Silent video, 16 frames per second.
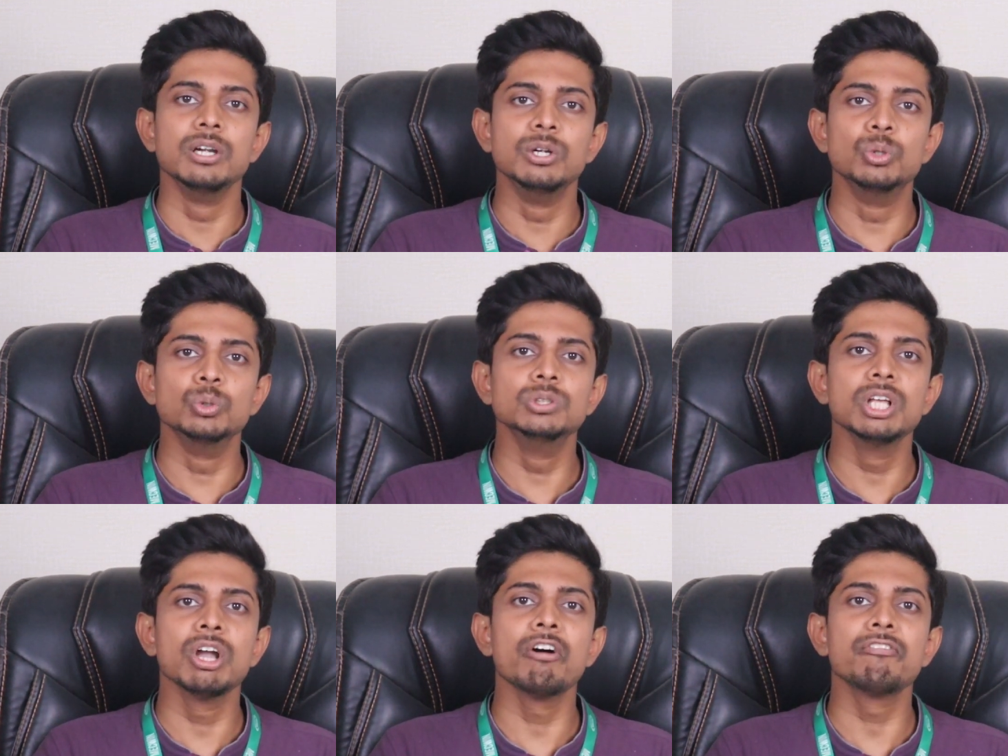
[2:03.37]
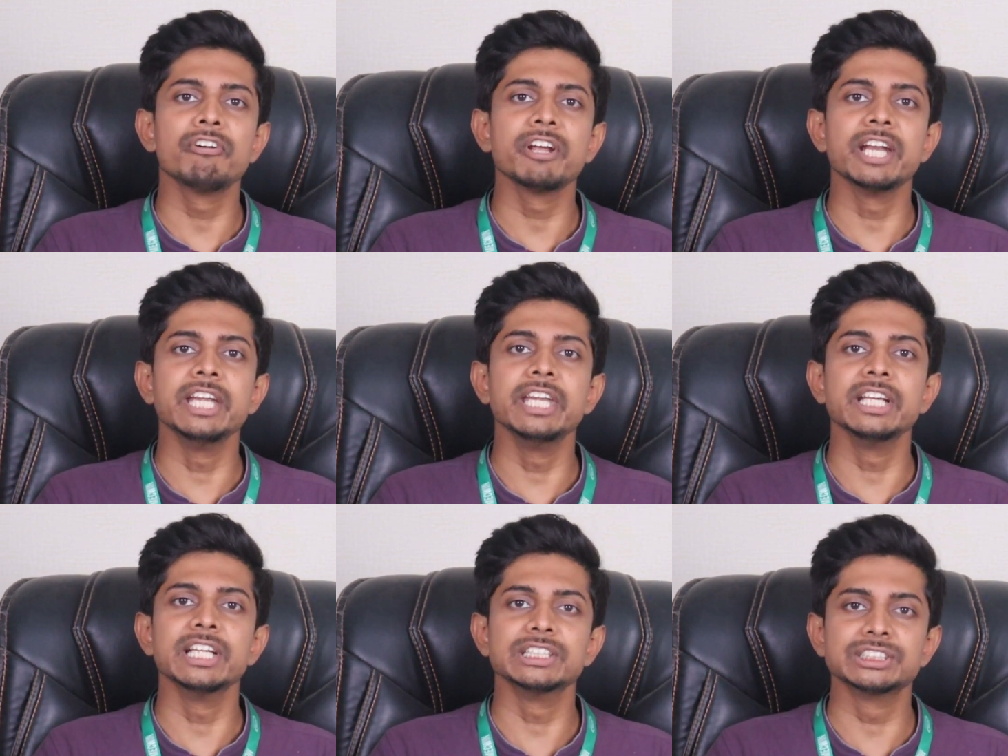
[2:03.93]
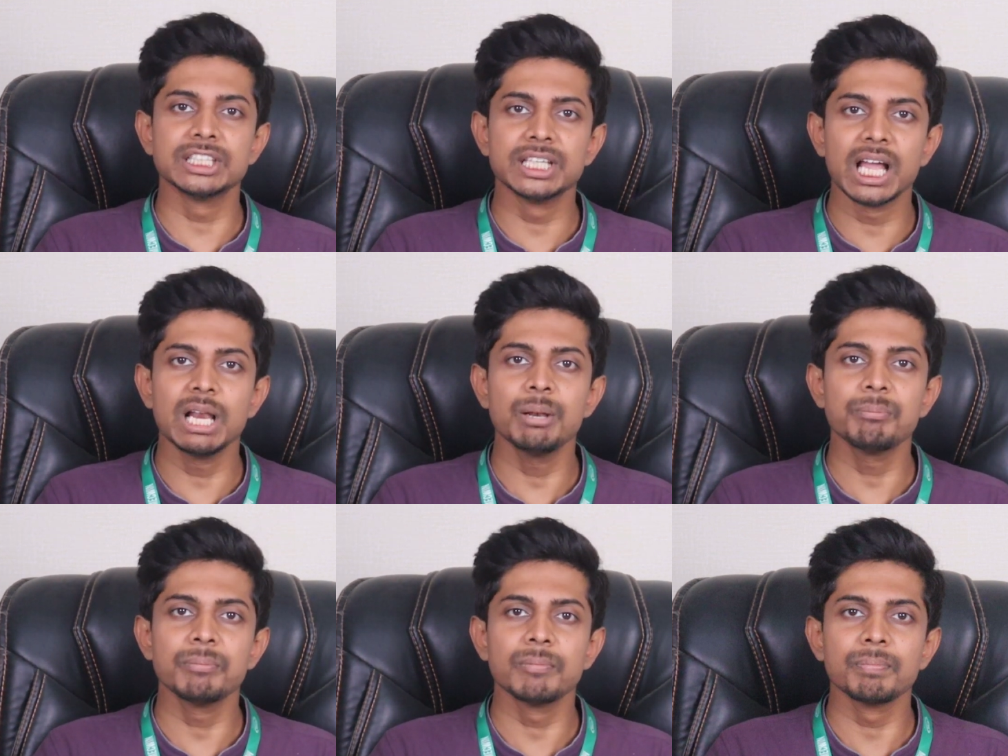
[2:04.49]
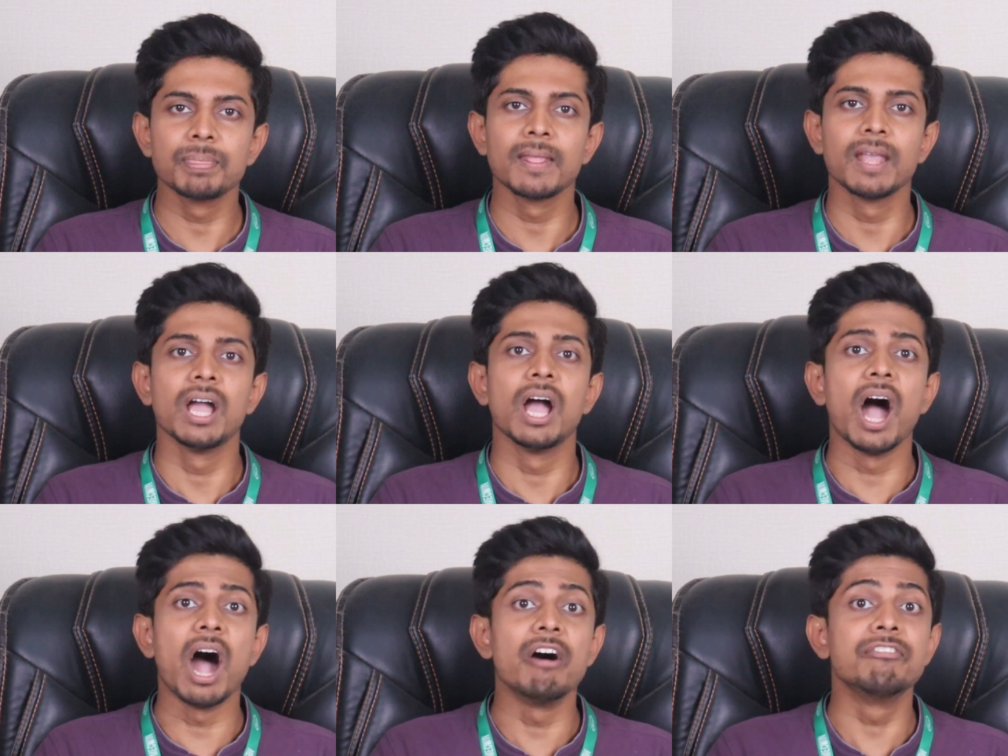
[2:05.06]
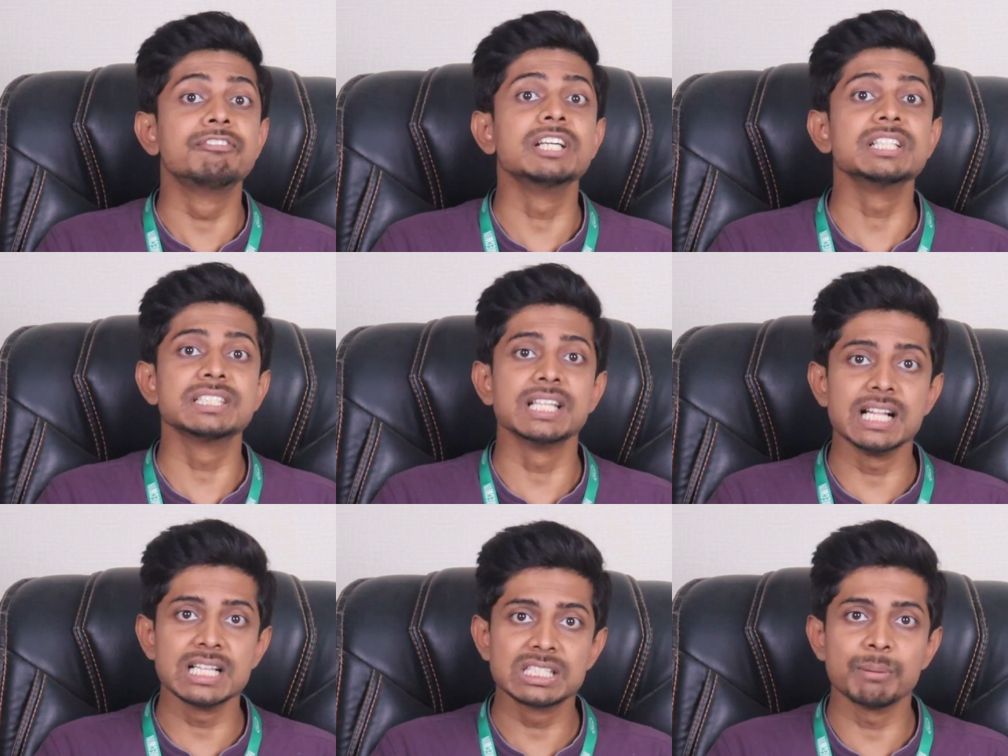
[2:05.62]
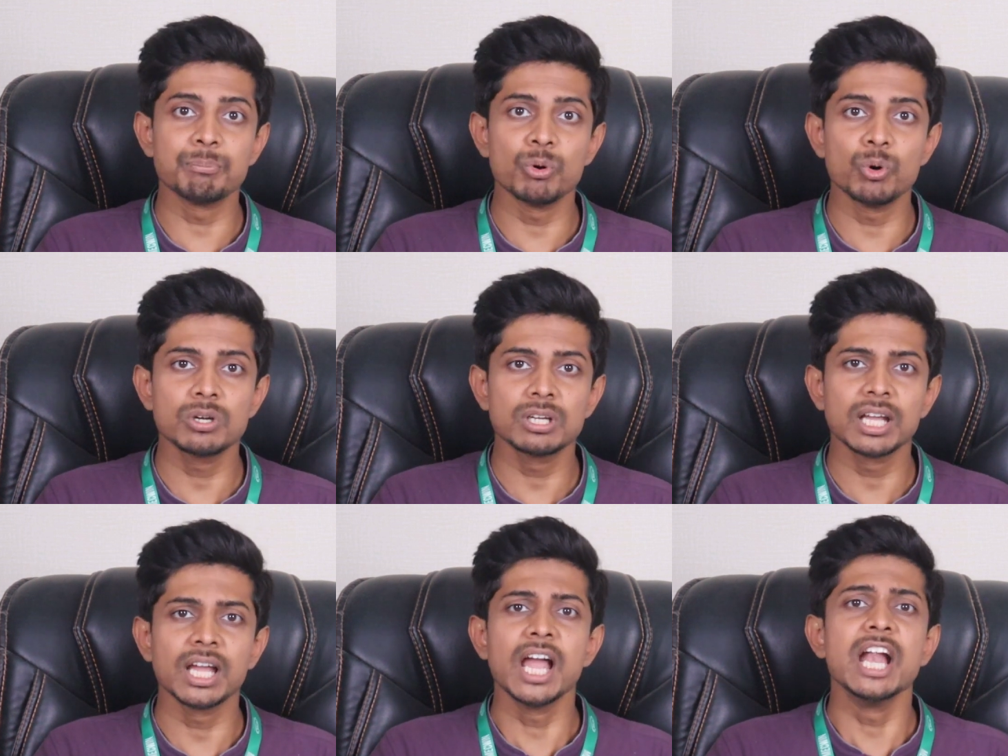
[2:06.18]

do they offer integration help, after-sales support,